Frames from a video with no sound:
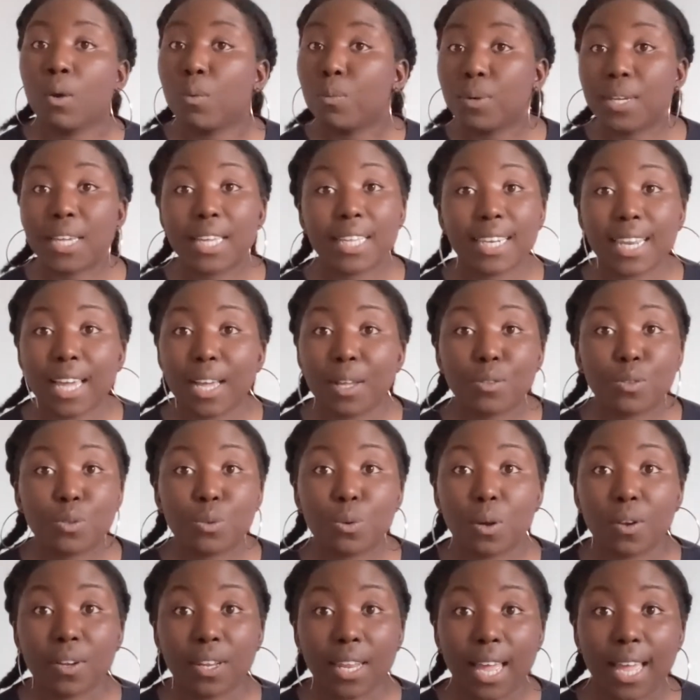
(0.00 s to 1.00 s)
we can now
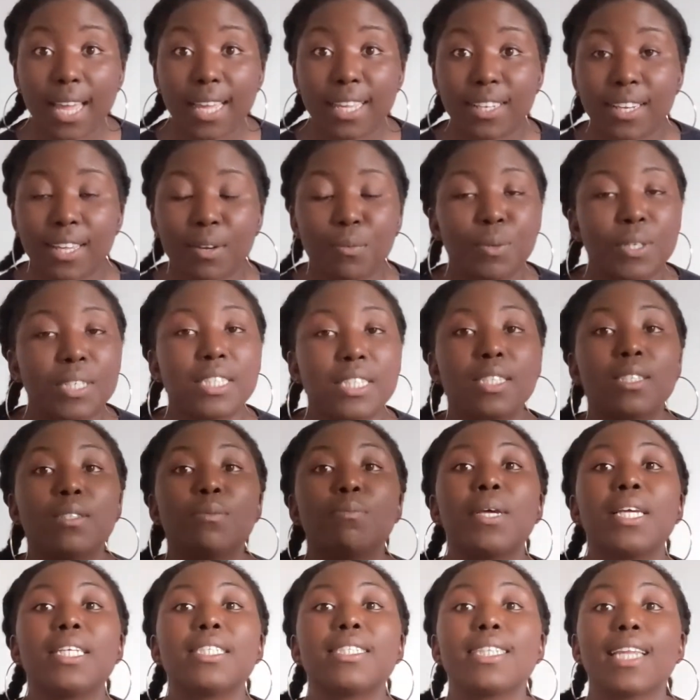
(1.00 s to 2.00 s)
do online, which
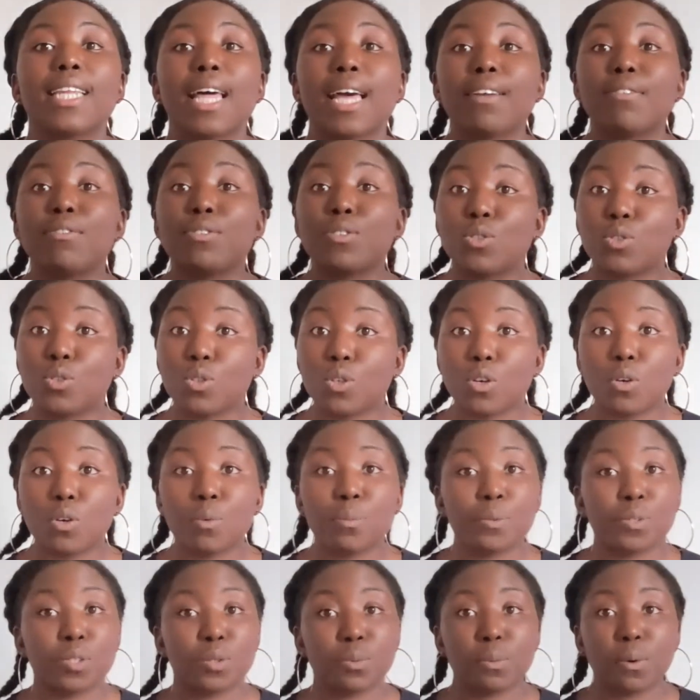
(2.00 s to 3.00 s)
makes life so
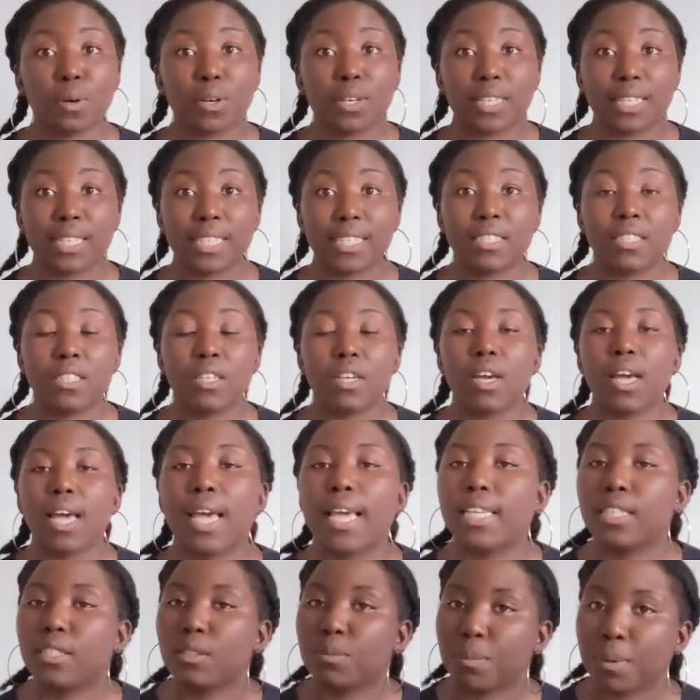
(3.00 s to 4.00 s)
much more easier,
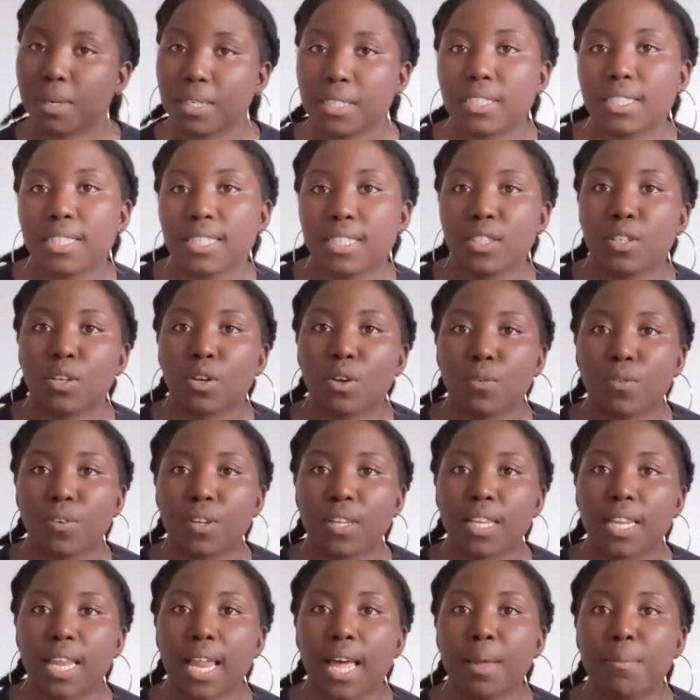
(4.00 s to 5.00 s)
especially in the
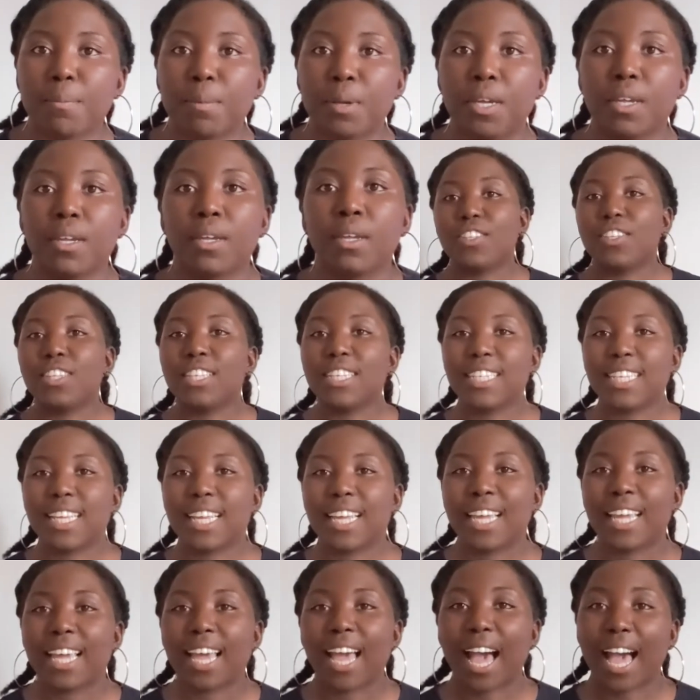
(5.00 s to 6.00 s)
current climate. The other
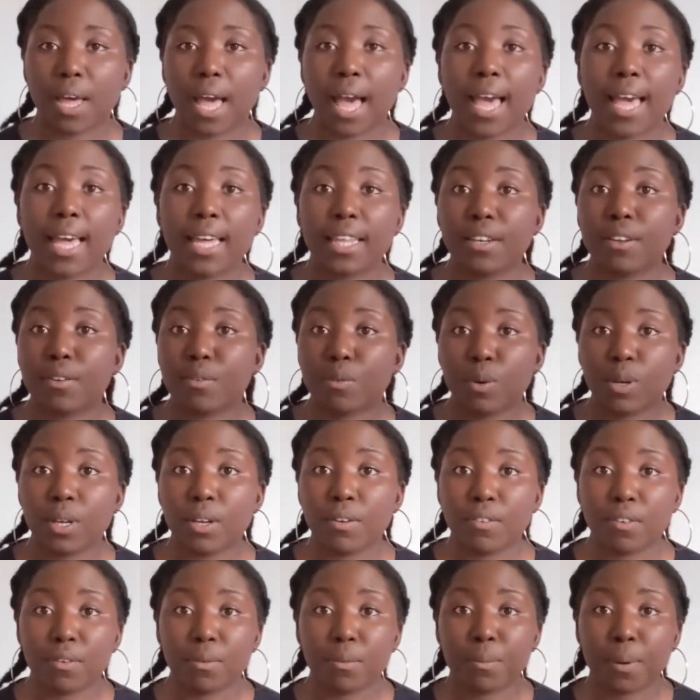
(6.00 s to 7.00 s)
day, I had a
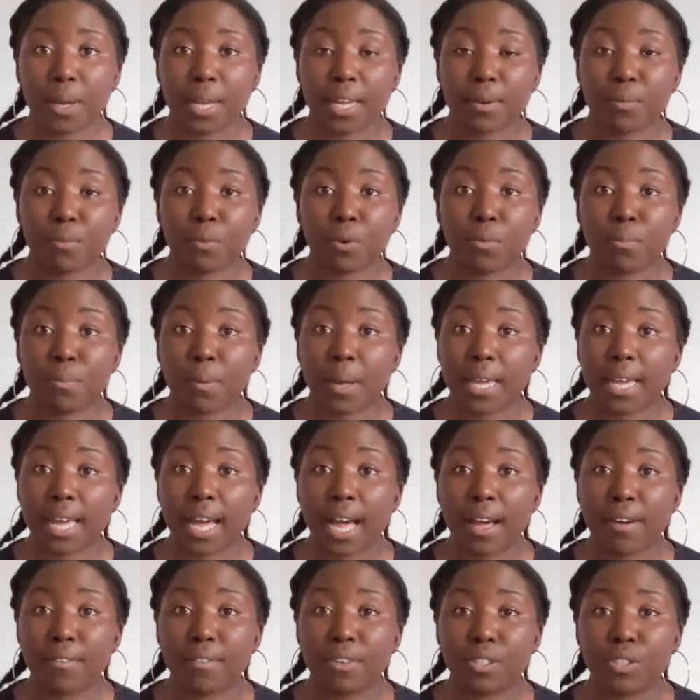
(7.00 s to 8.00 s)
query with my
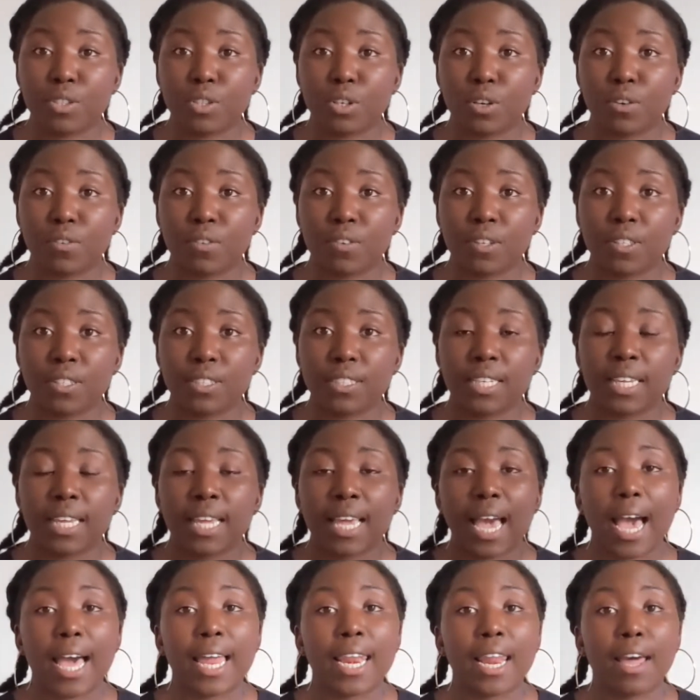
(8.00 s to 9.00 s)
car insurance,
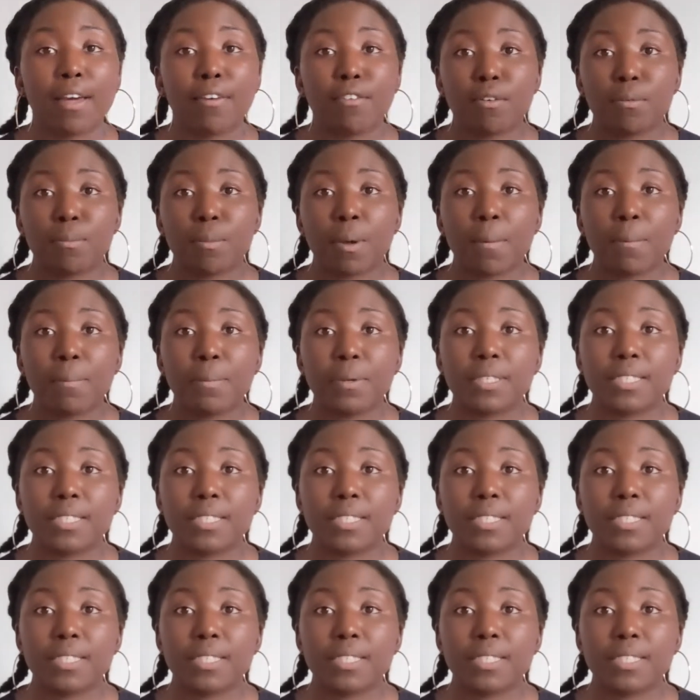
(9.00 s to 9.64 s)
and I remember